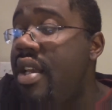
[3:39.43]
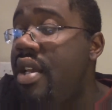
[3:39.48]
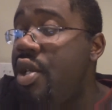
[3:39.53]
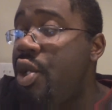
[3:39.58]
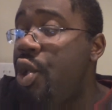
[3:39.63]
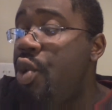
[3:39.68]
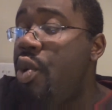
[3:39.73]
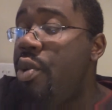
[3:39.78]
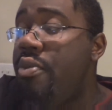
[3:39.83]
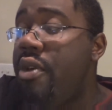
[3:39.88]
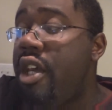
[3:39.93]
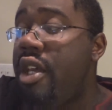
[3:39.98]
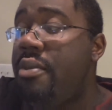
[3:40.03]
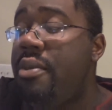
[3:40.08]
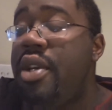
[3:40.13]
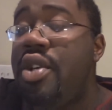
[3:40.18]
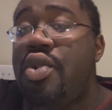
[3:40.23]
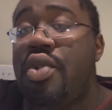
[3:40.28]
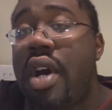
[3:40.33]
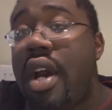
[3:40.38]
She would make
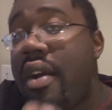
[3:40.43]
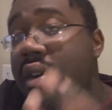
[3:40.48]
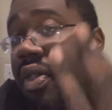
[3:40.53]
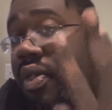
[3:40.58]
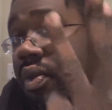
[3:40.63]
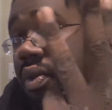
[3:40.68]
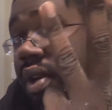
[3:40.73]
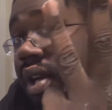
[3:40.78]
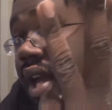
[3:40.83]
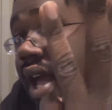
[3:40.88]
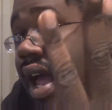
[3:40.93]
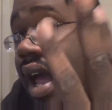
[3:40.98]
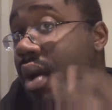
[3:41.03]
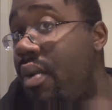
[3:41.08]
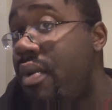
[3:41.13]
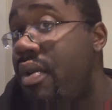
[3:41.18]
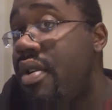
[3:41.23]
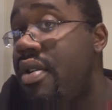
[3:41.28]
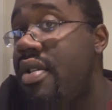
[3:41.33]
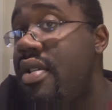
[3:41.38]
me drive 3
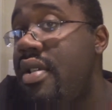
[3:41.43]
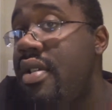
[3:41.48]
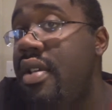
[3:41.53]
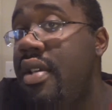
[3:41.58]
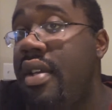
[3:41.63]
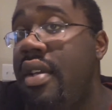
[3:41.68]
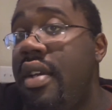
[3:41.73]
hours